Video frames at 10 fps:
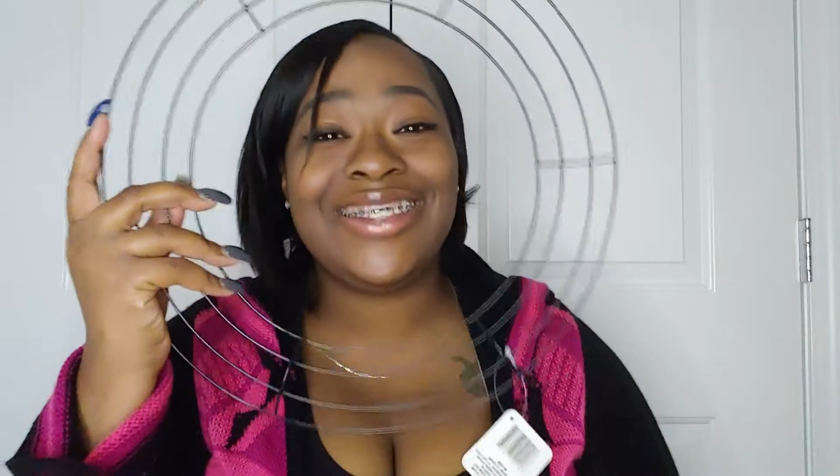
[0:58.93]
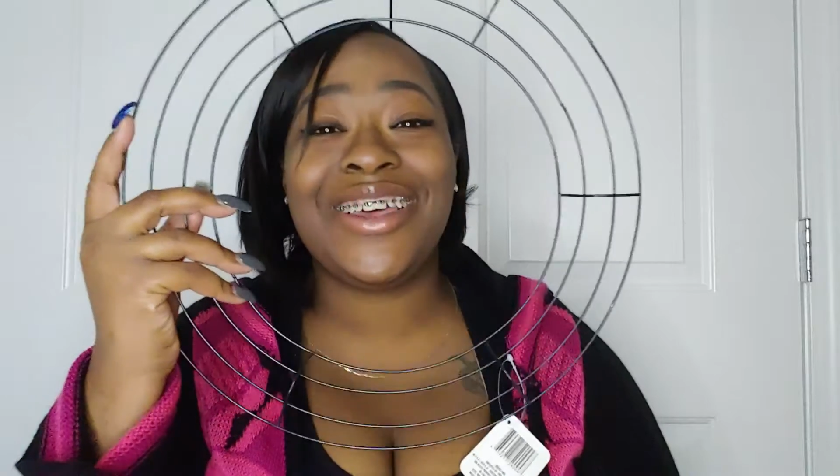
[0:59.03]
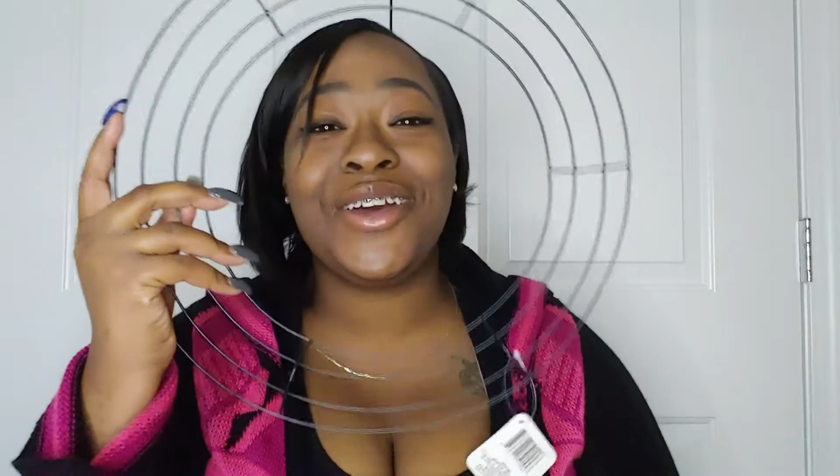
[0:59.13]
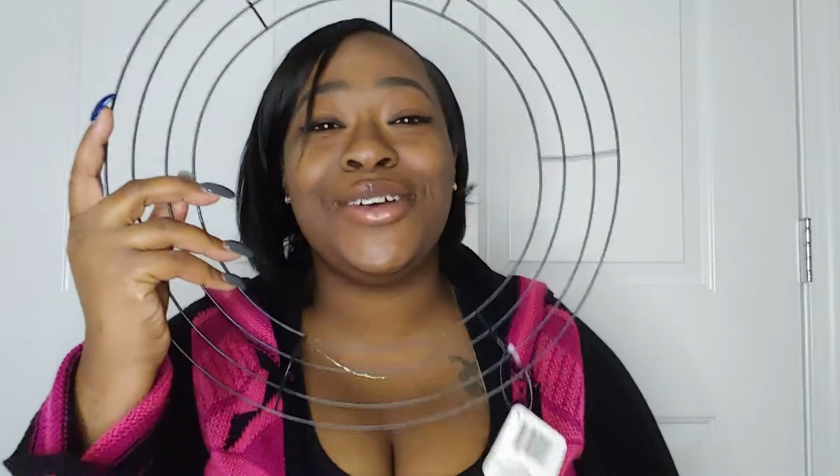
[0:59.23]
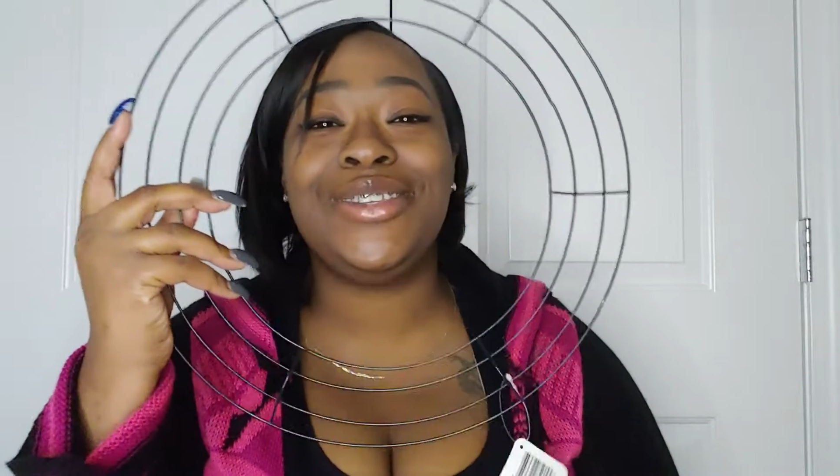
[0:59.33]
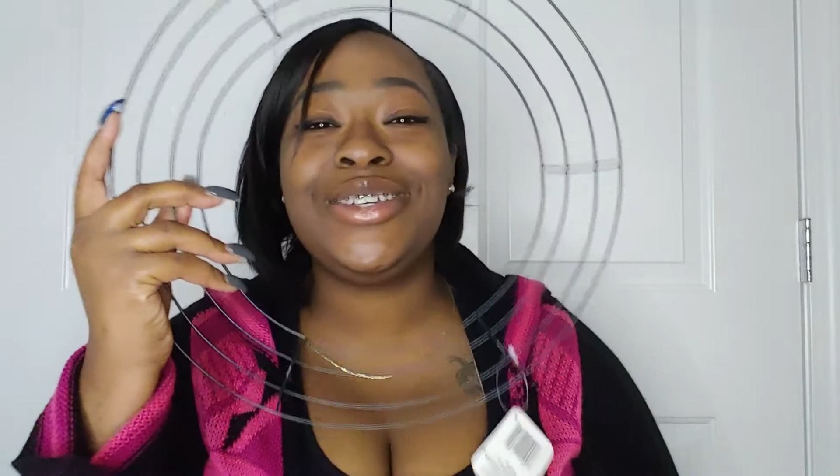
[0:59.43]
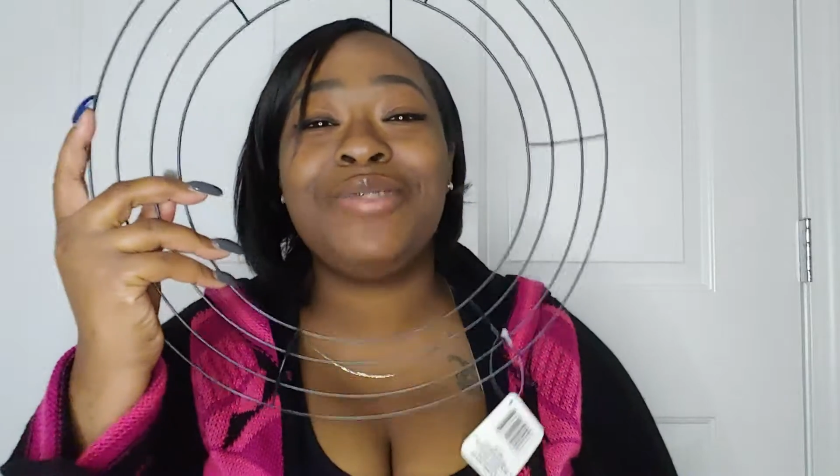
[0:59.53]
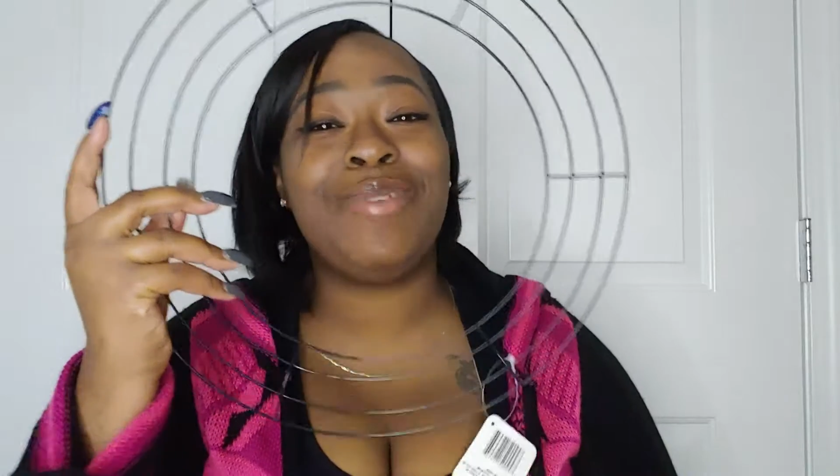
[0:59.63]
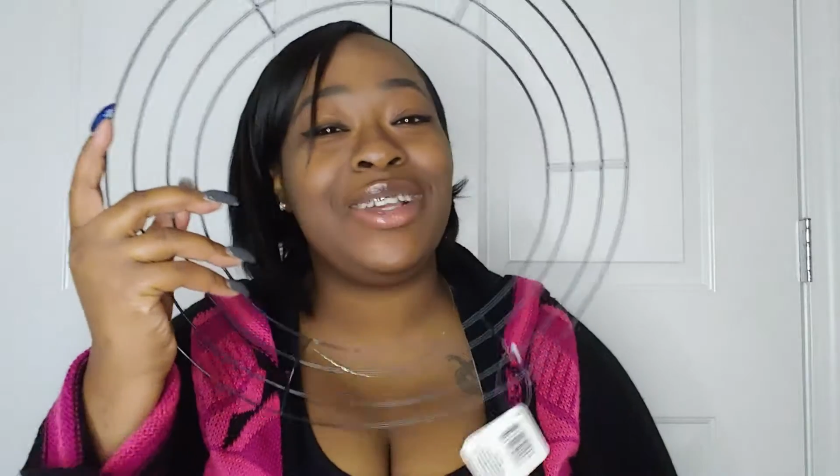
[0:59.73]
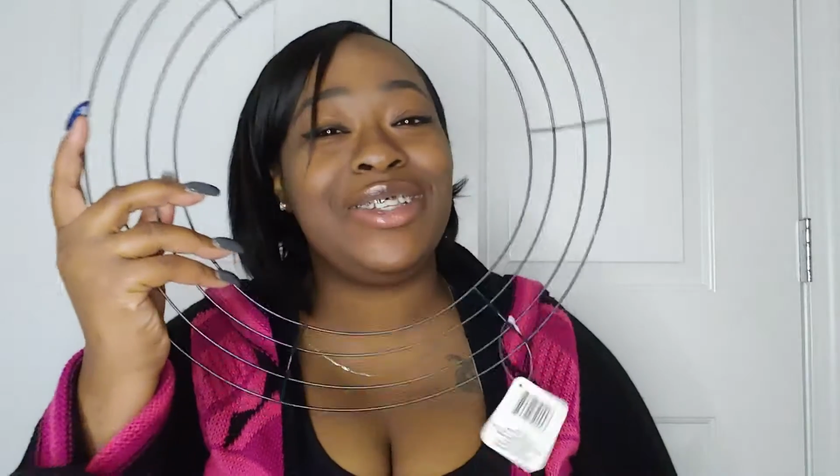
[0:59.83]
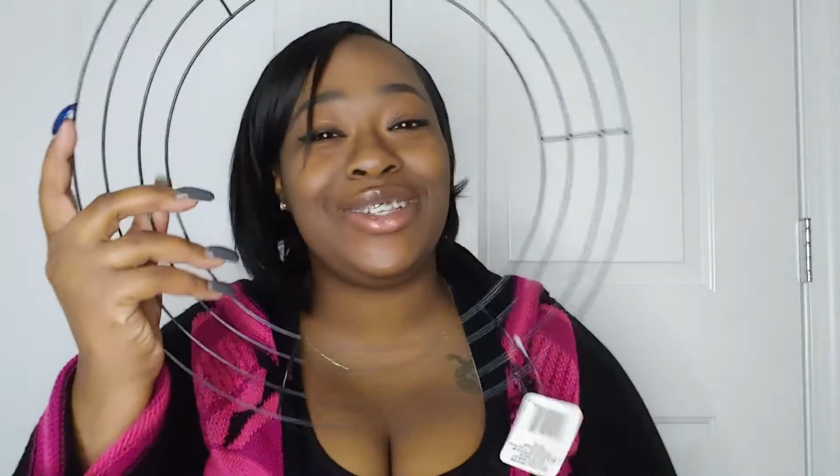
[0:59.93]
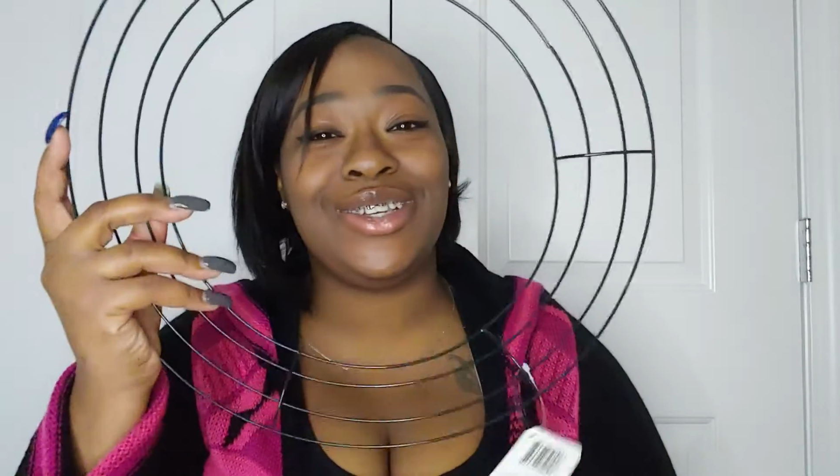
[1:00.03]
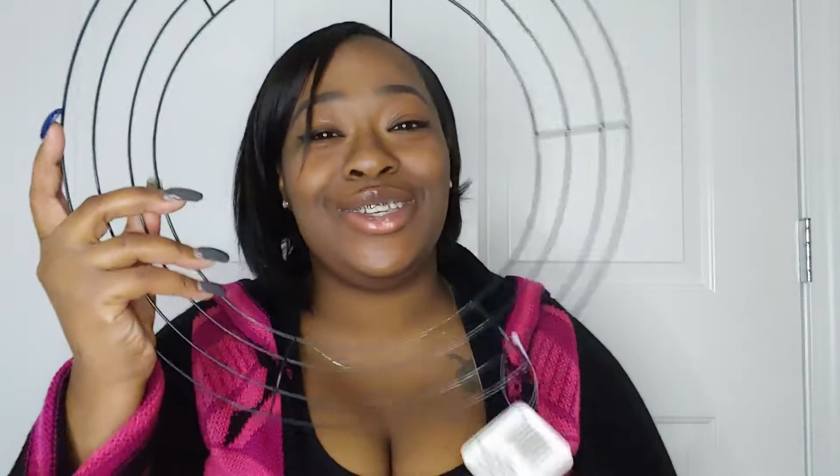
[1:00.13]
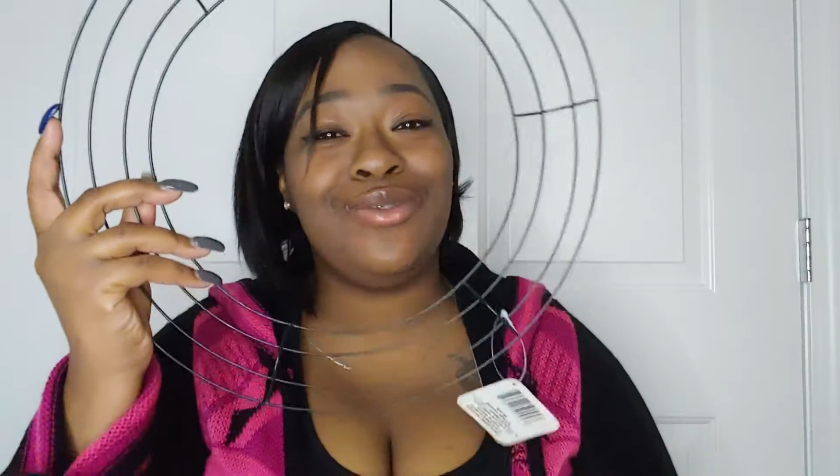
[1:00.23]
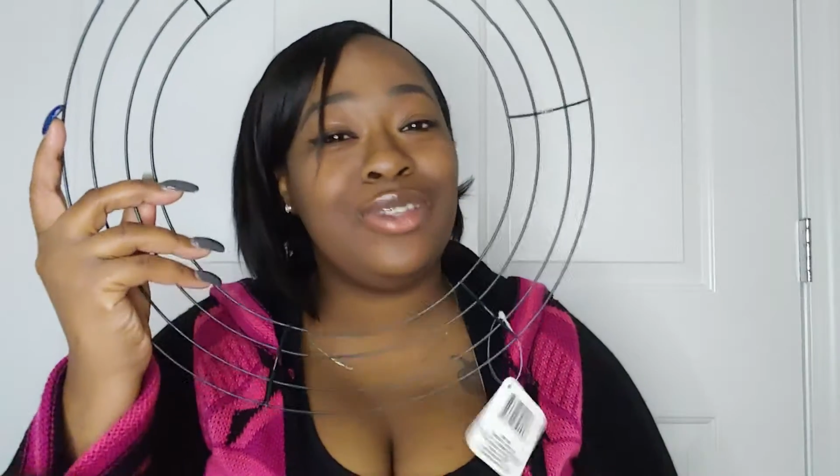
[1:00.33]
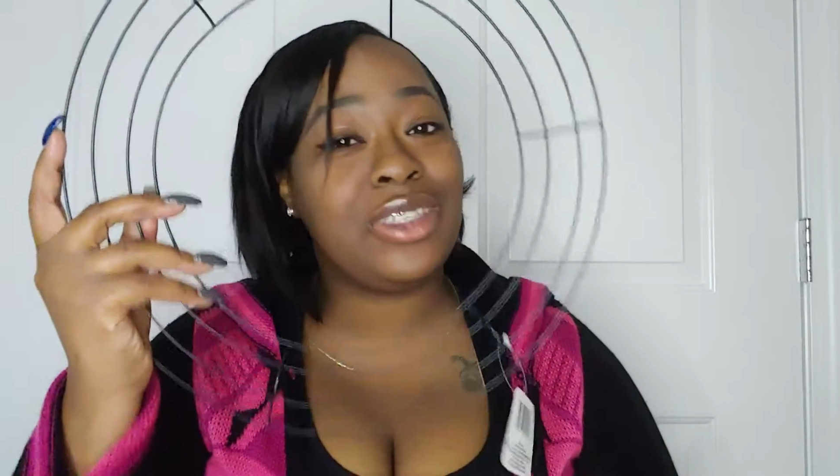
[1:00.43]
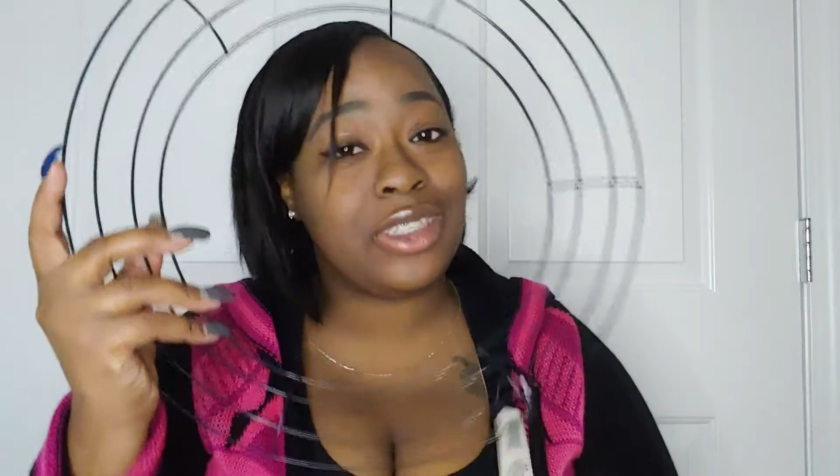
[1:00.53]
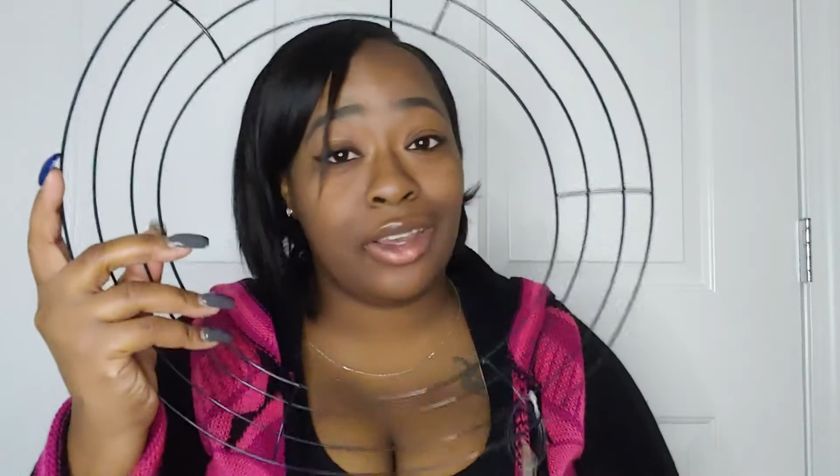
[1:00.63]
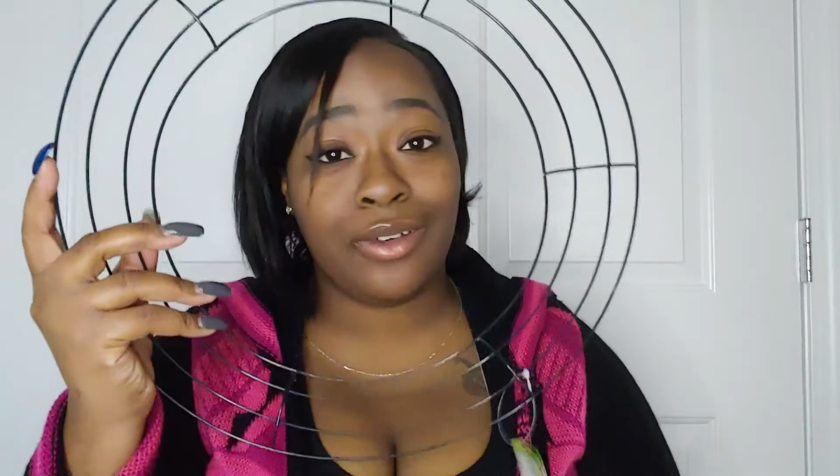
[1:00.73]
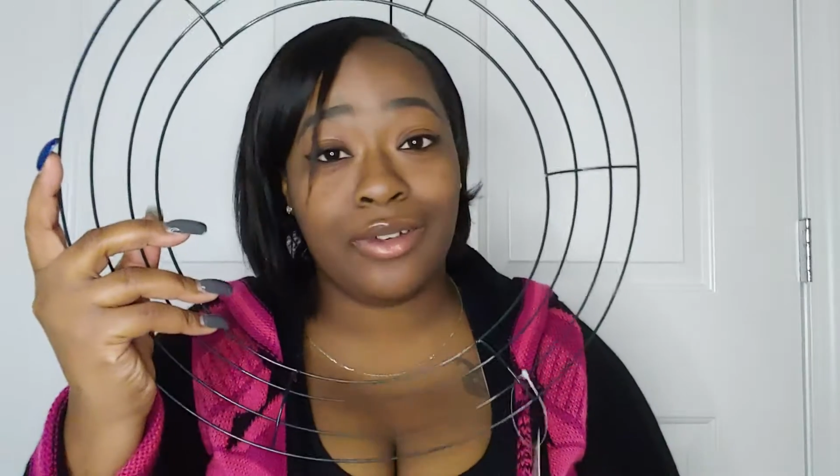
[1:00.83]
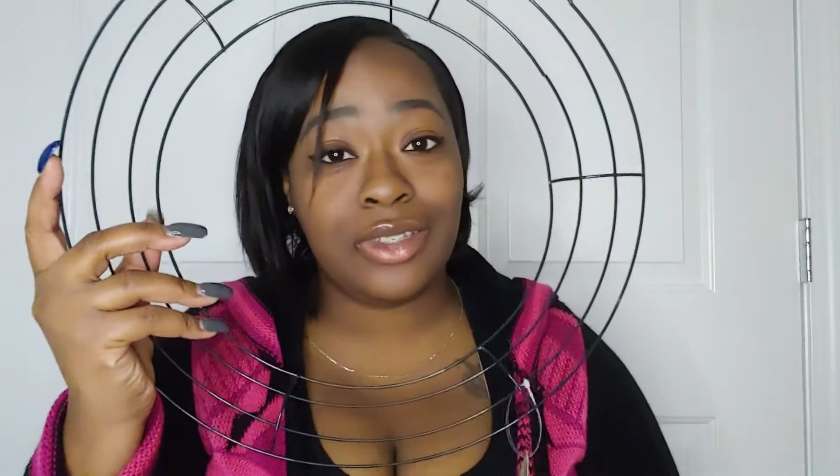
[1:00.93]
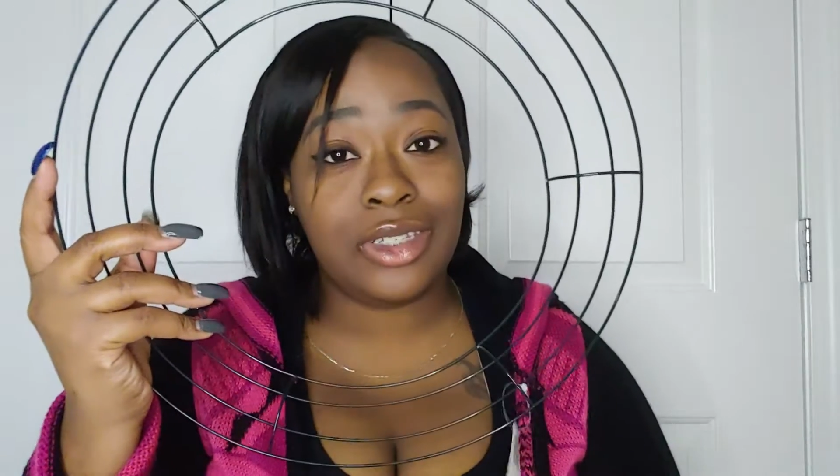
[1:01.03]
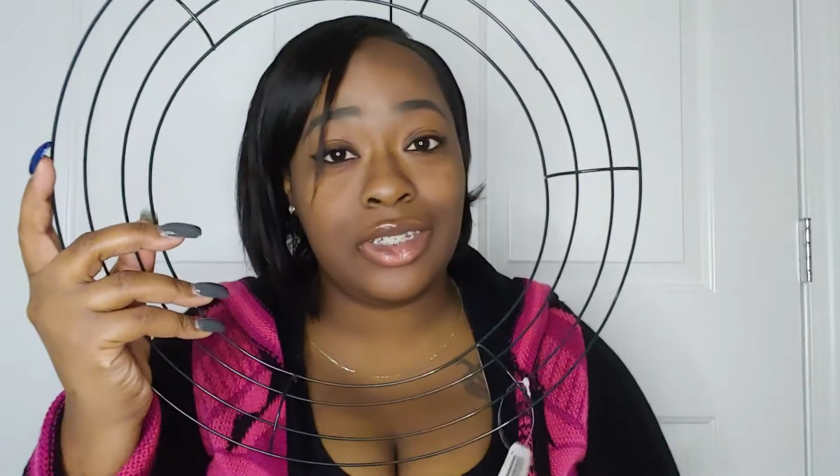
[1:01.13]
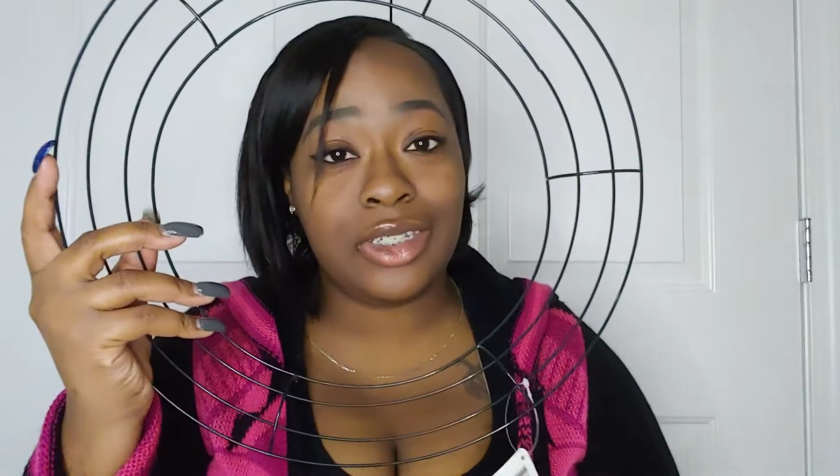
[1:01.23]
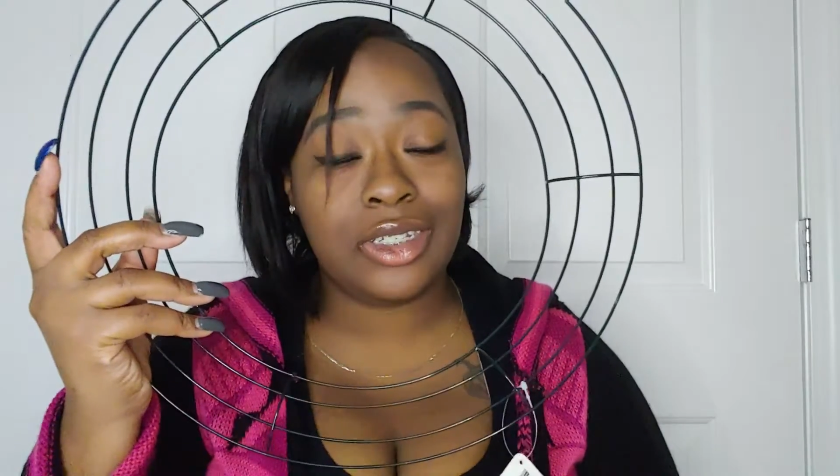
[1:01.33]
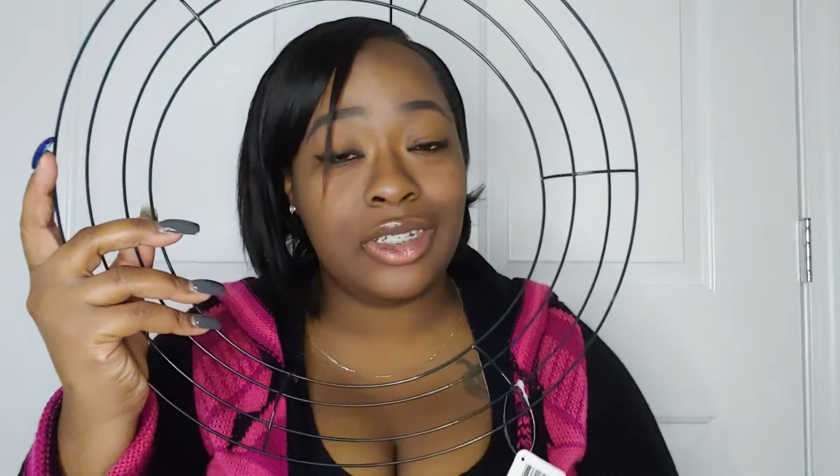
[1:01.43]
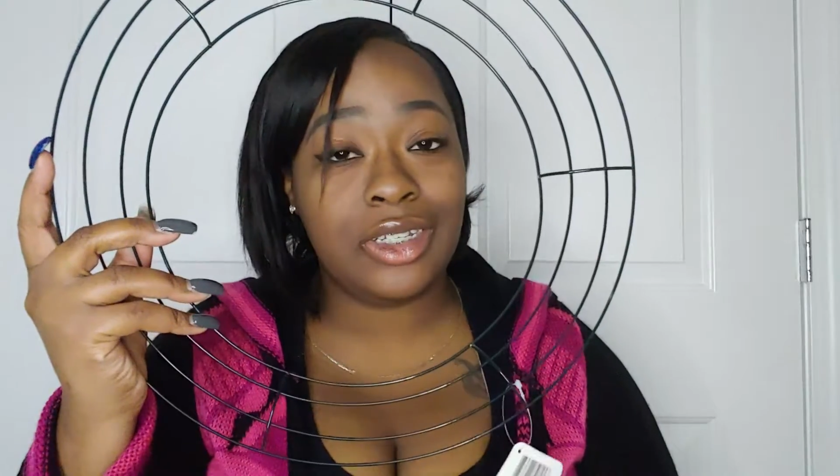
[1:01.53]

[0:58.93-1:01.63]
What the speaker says: So just make sure you search